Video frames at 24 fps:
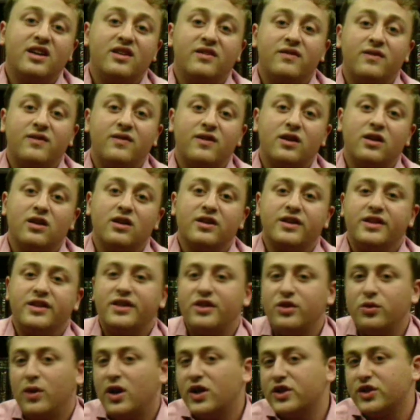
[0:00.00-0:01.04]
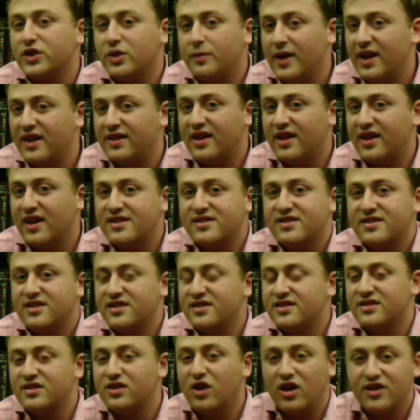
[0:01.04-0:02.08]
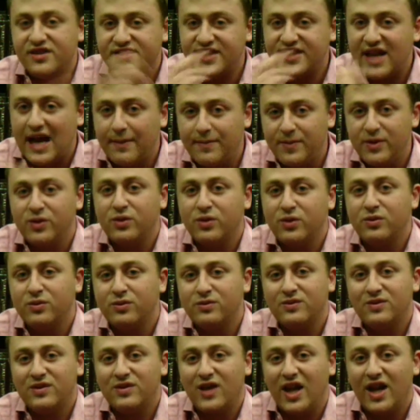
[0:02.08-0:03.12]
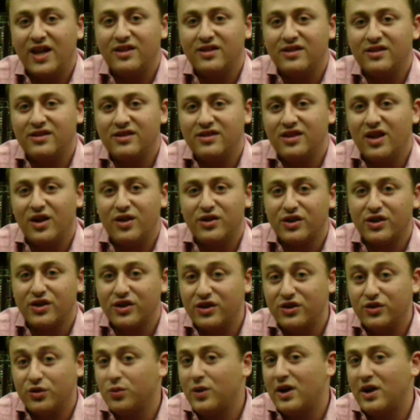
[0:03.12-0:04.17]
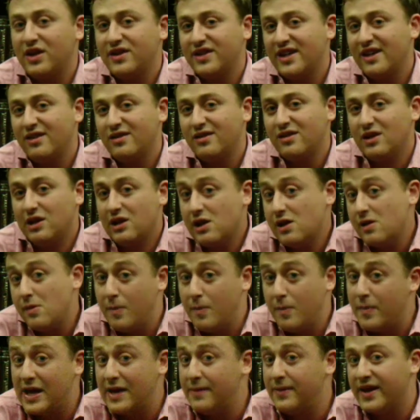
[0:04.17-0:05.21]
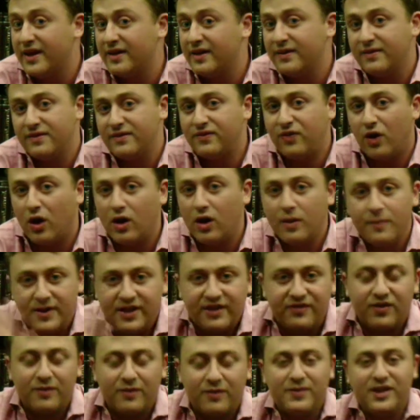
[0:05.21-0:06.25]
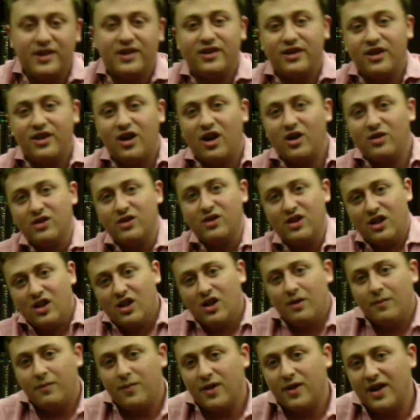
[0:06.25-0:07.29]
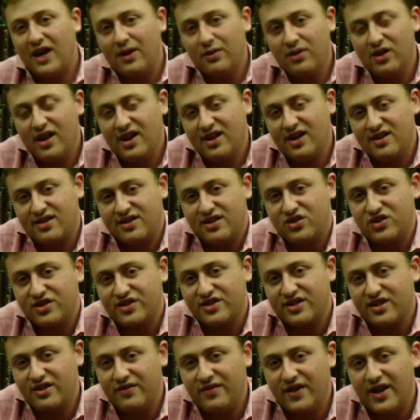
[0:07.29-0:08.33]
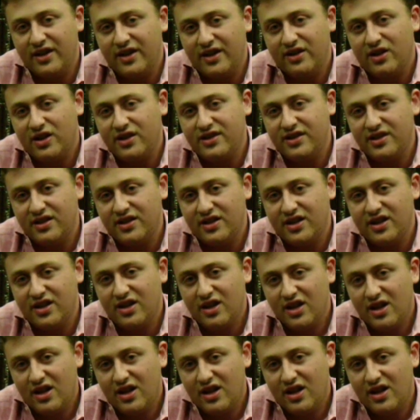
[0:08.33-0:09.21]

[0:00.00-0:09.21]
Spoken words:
to do well on your math test, does God zap you and, you're going to do well now? Maybe. Far be it from me to know. But I would like to just convey an idea